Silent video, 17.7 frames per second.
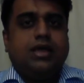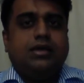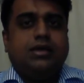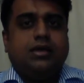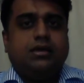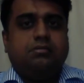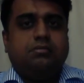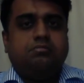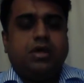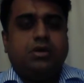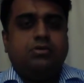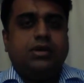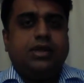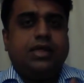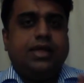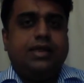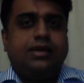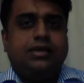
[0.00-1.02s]
And I
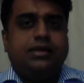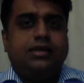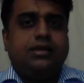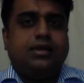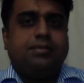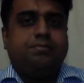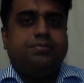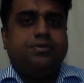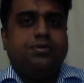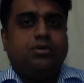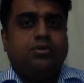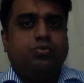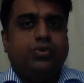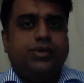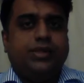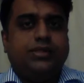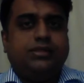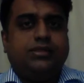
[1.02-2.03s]
will end it up
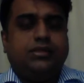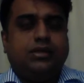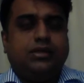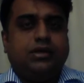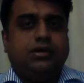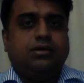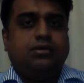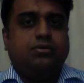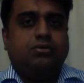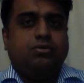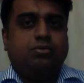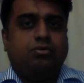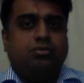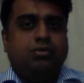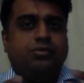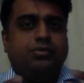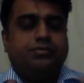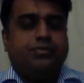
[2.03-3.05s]
with
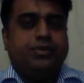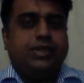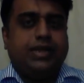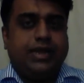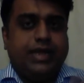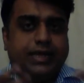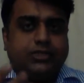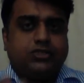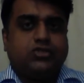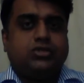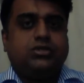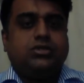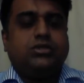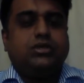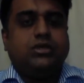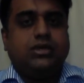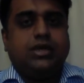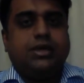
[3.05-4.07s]
the
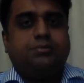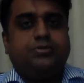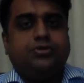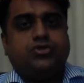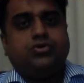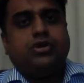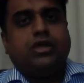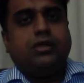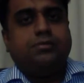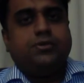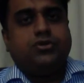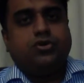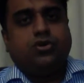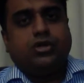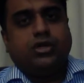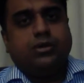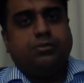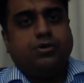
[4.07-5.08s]
next episode. I'll be
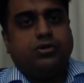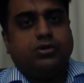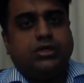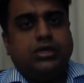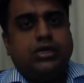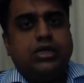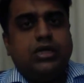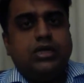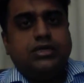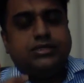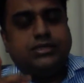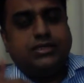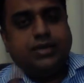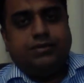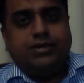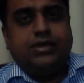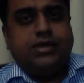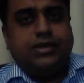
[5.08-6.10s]
talking about the
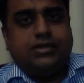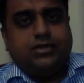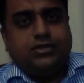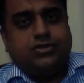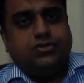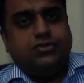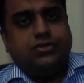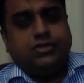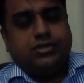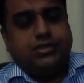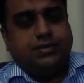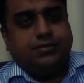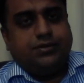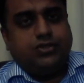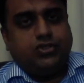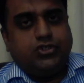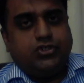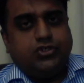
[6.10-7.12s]
seven letters to the
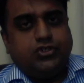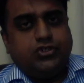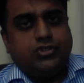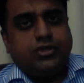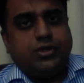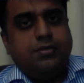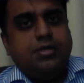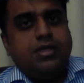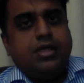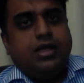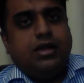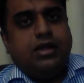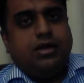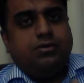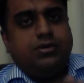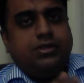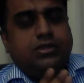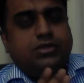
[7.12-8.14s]
seven churches.
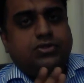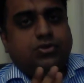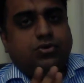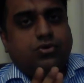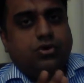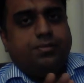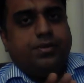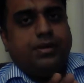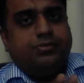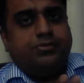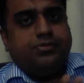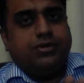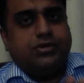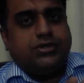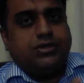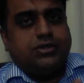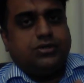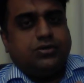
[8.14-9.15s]
Now, in this roadmap
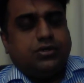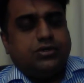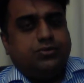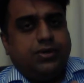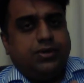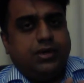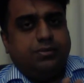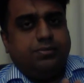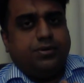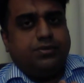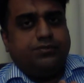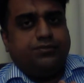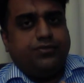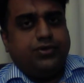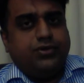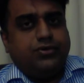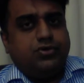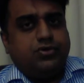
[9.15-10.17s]
through eschatology, very
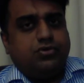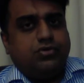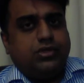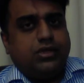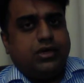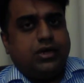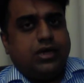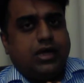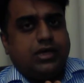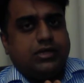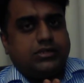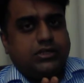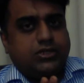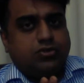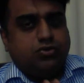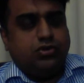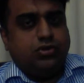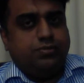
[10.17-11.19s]
important for you to know that,
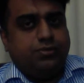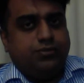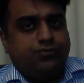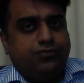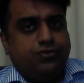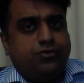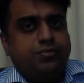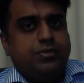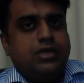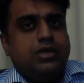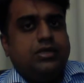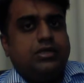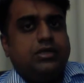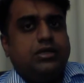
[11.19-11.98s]
as I told you before,